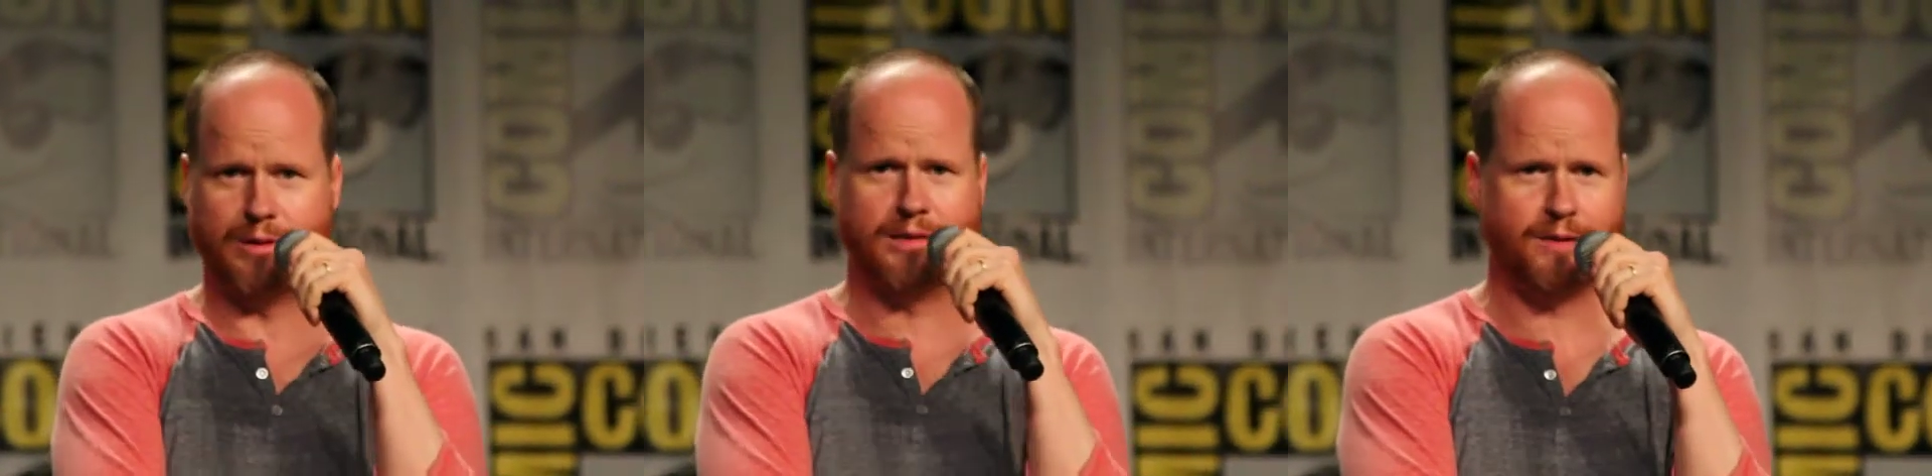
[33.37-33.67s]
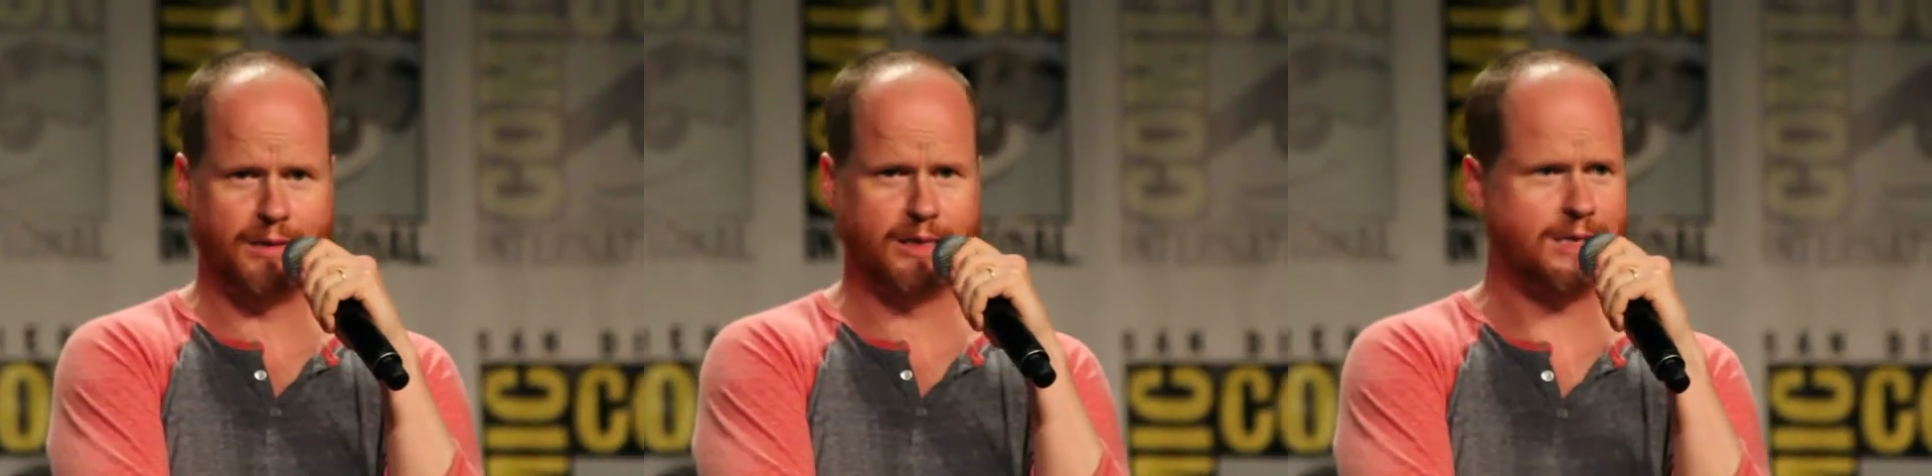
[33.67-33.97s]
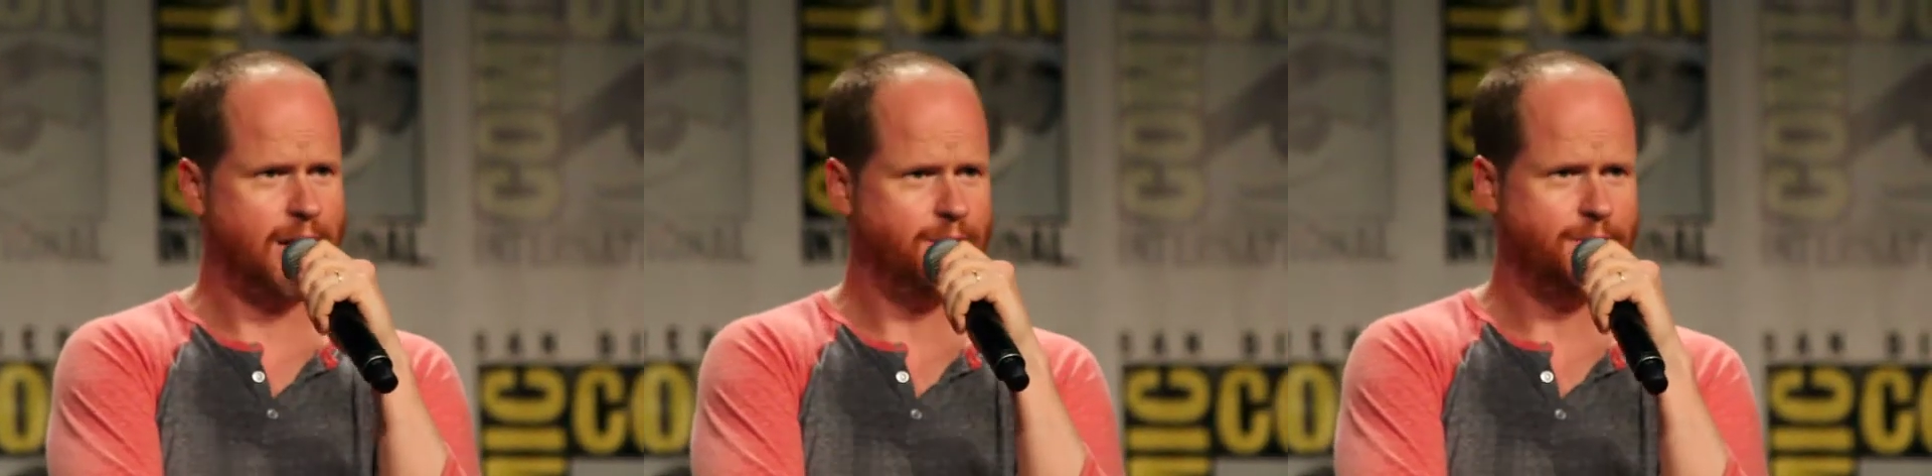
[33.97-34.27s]
me and tell me it's
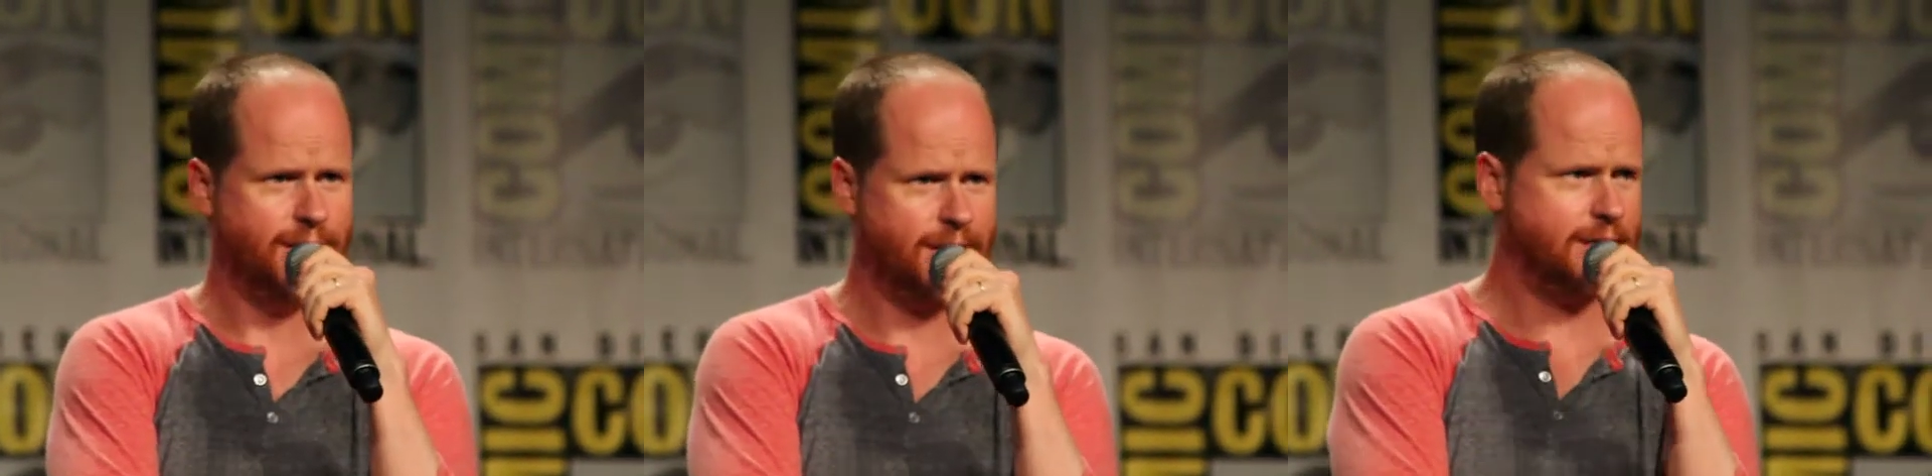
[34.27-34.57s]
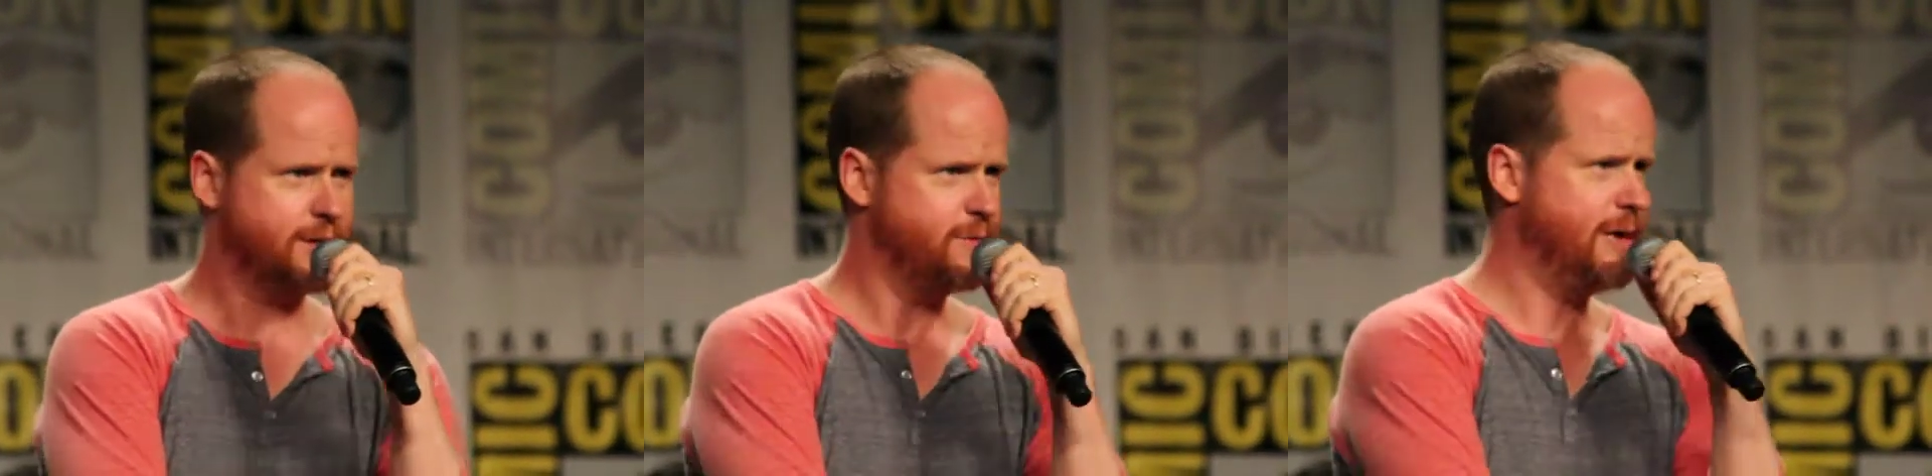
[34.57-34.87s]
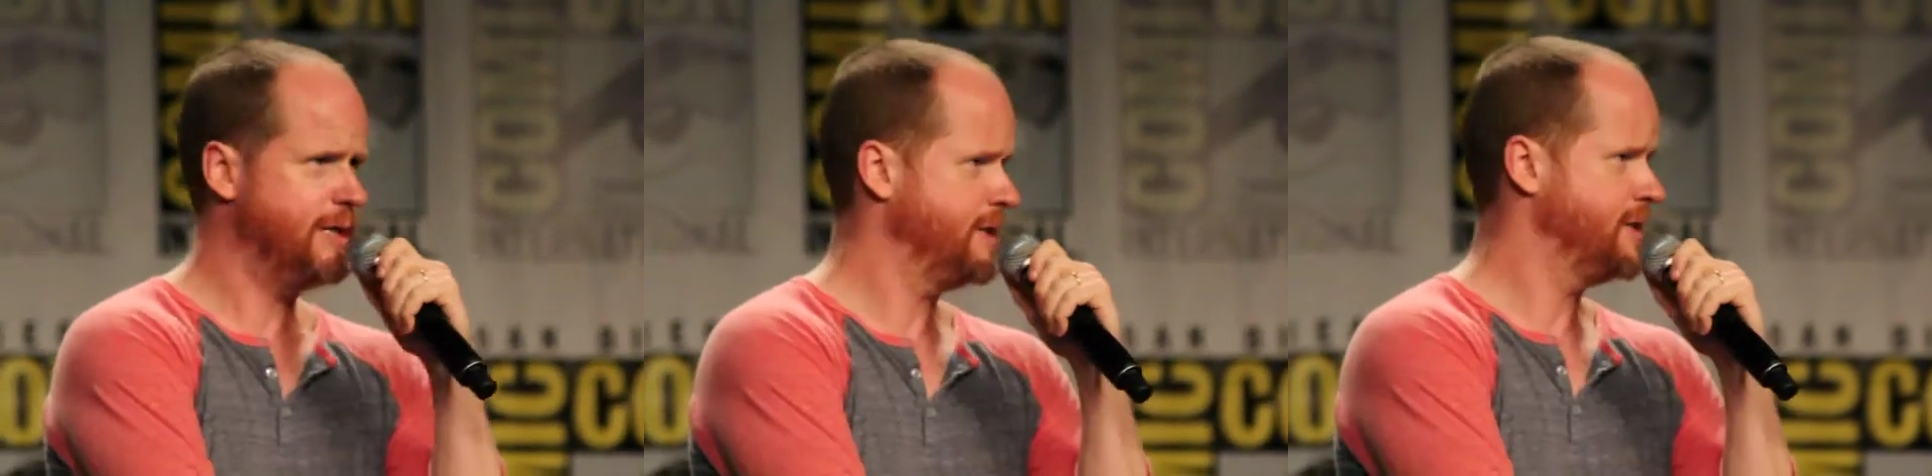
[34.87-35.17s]
time to make that
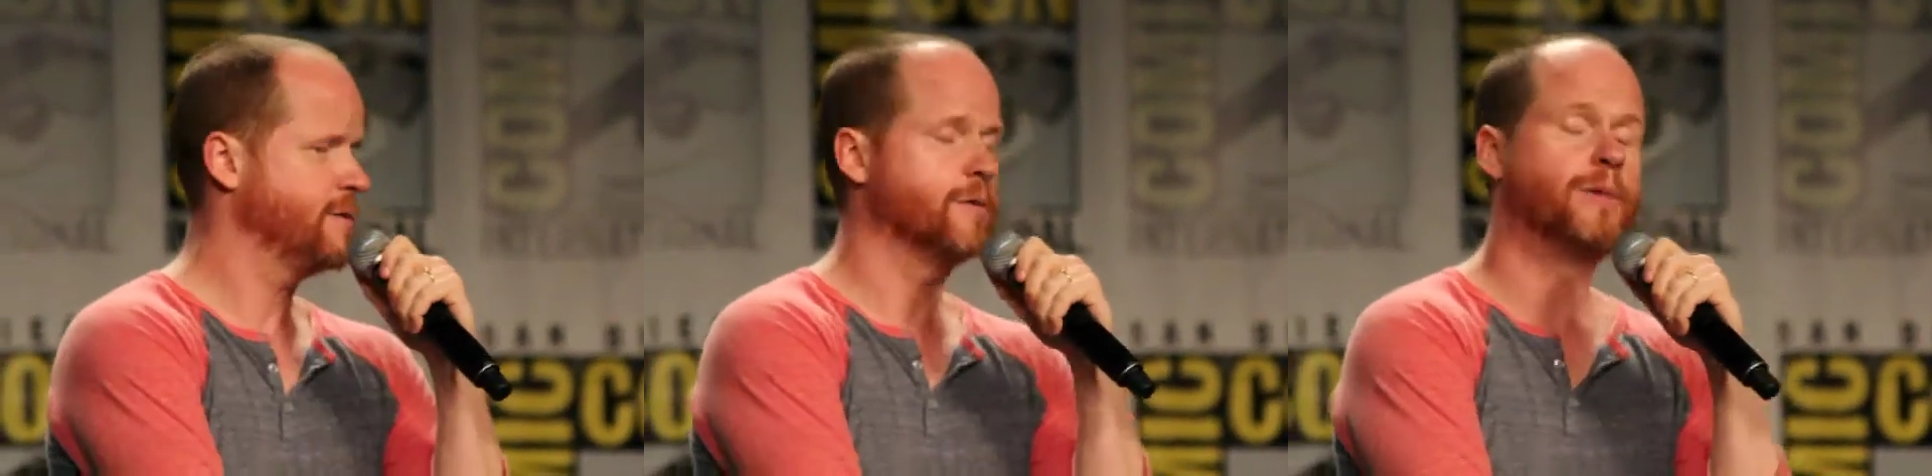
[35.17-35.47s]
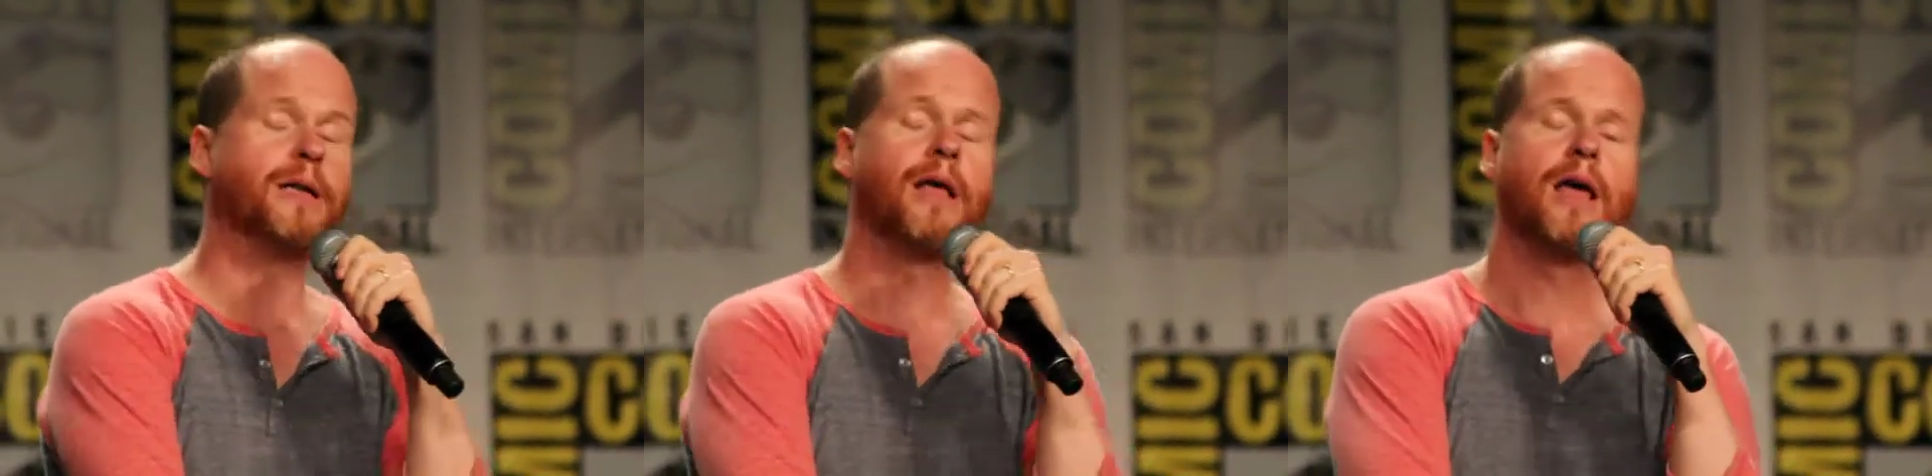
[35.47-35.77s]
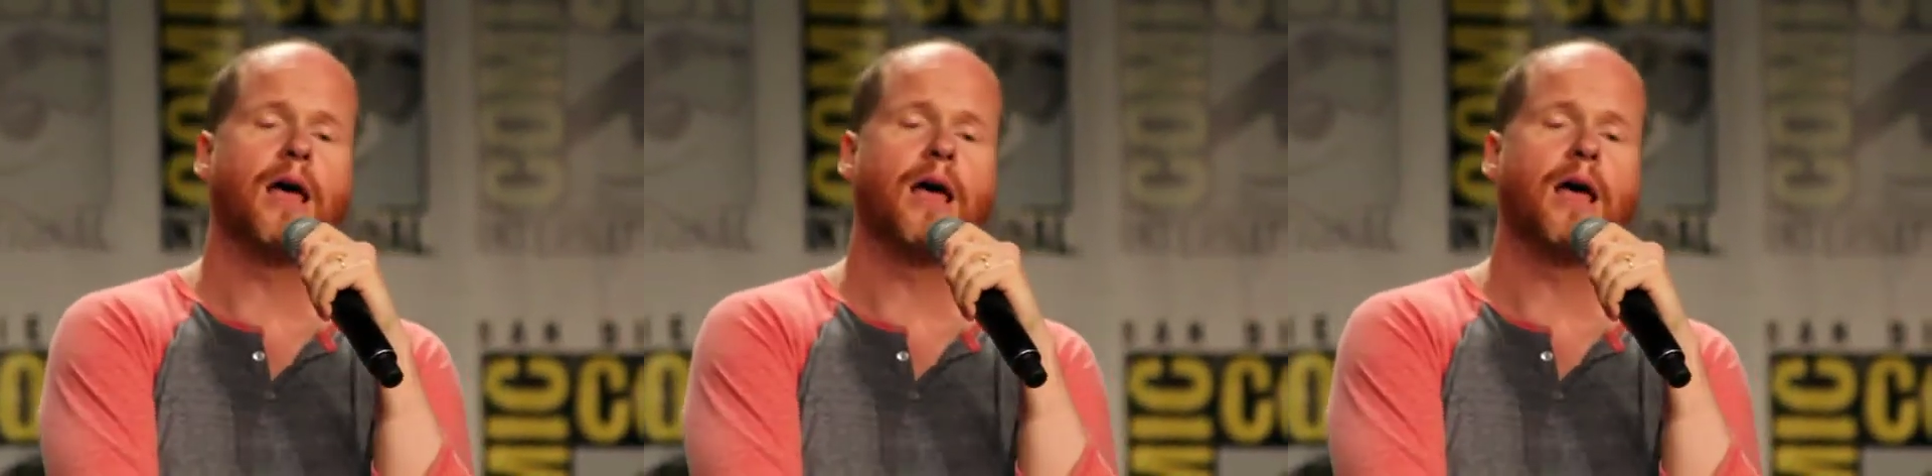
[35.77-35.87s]
Serenity sequel, but...